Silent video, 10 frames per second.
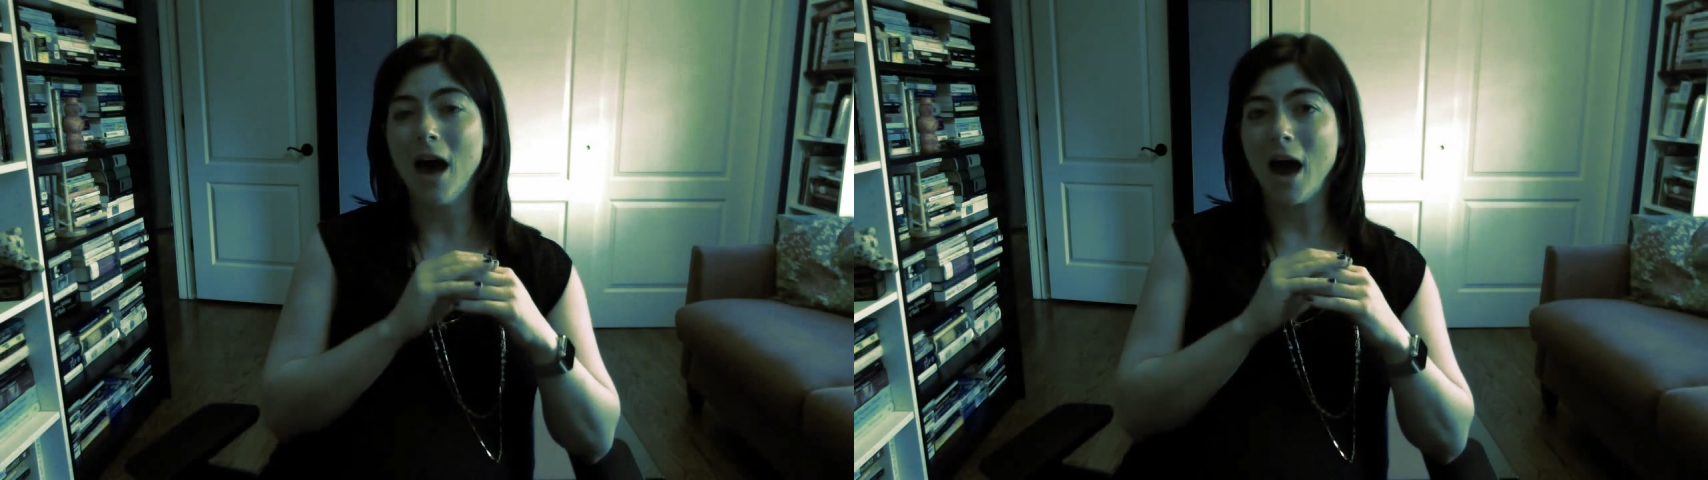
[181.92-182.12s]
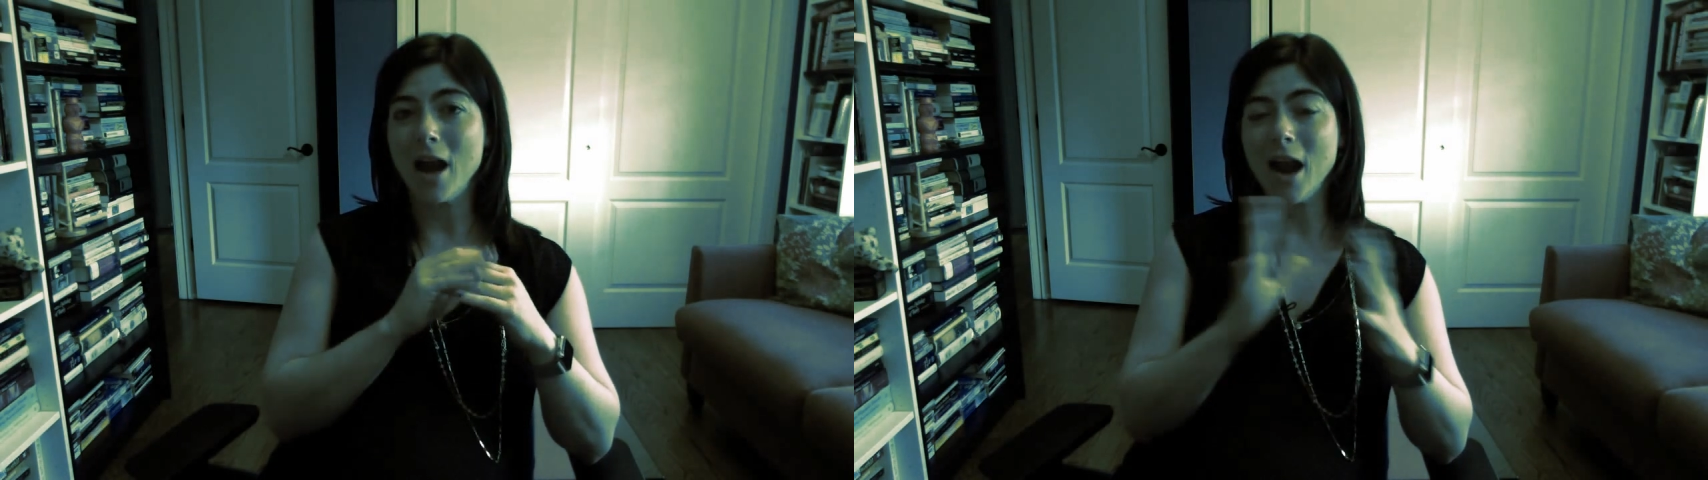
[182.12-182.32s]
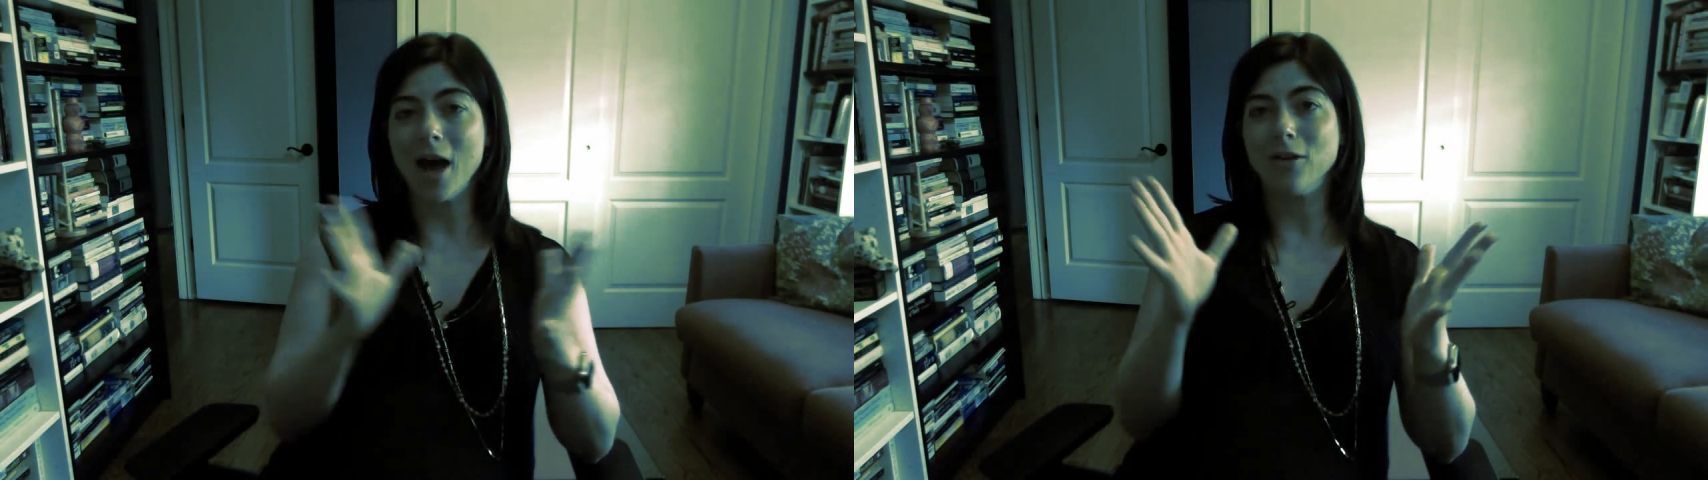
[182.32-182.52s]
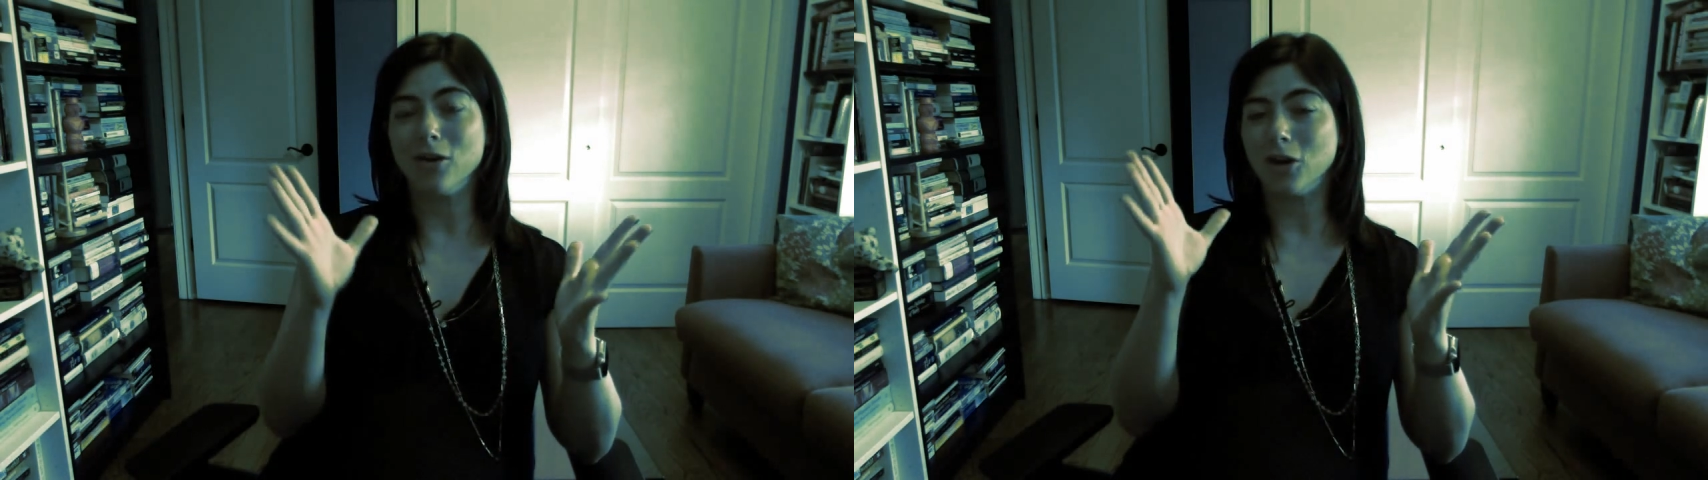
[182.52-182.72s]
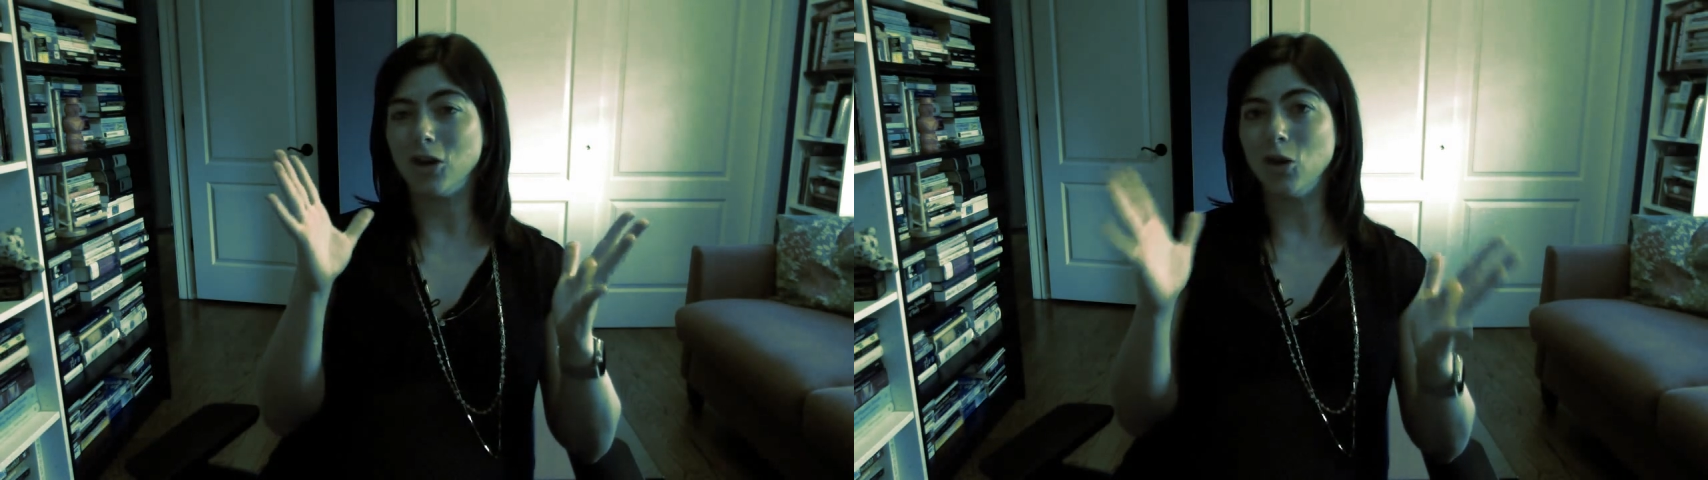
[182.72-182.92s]

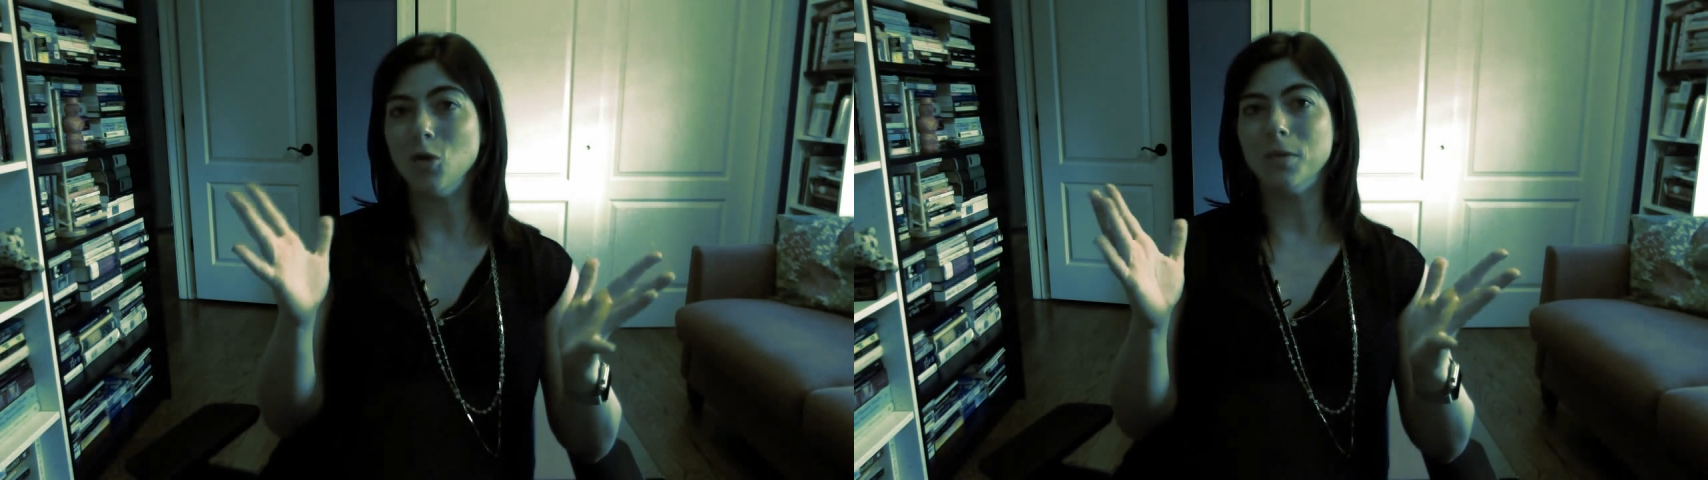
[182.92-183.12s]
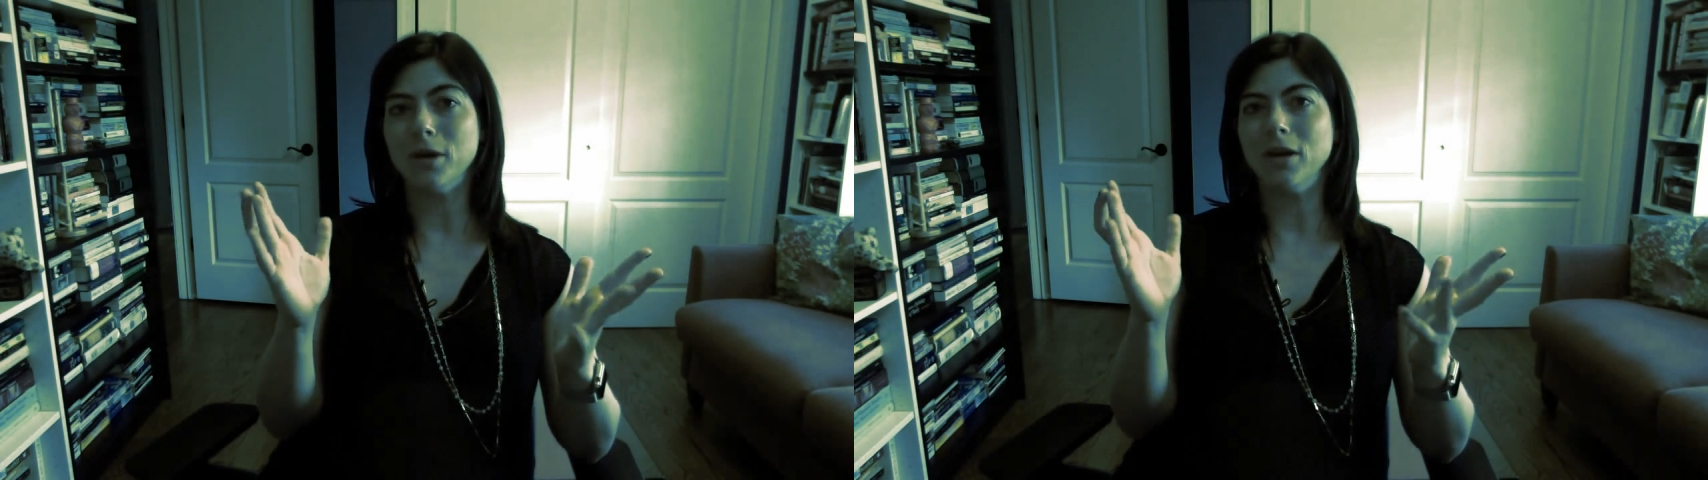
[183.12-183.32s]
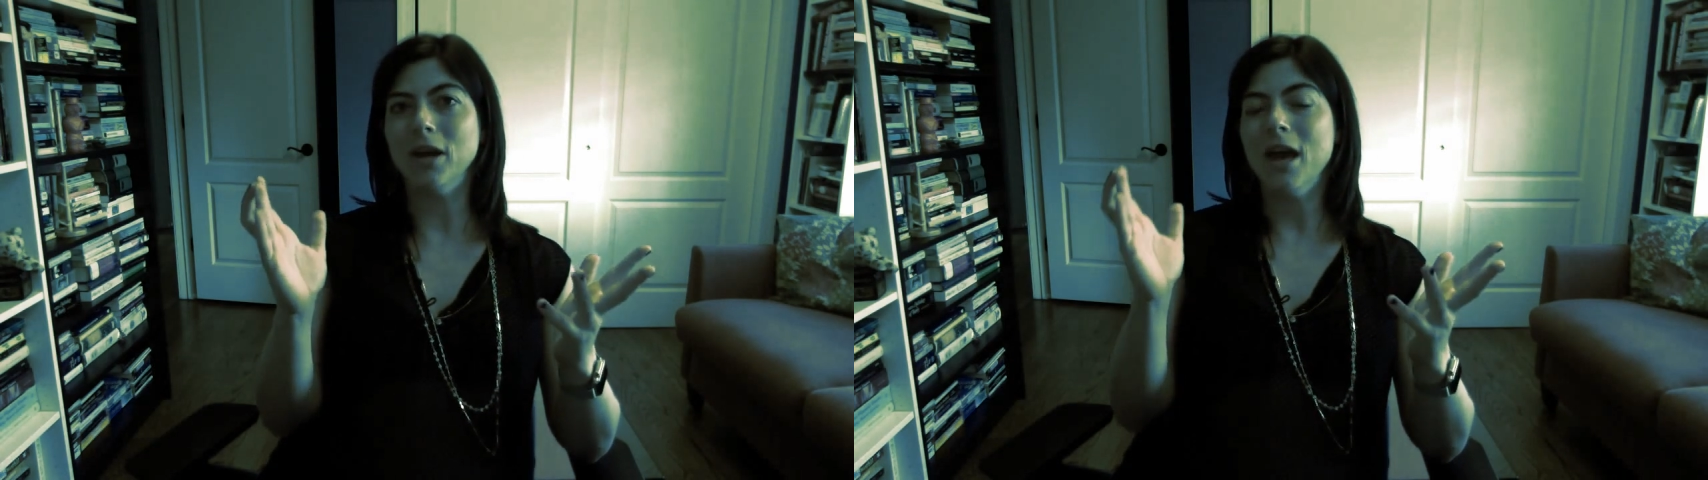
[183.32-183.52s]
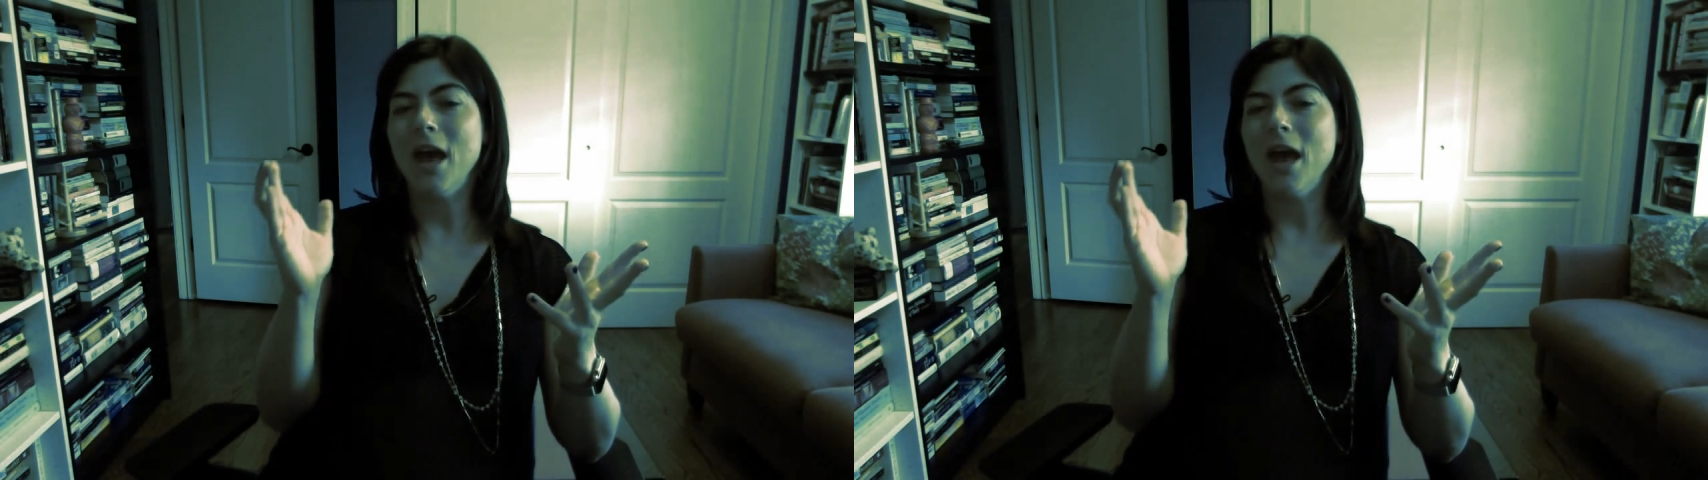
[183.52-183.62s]
another human.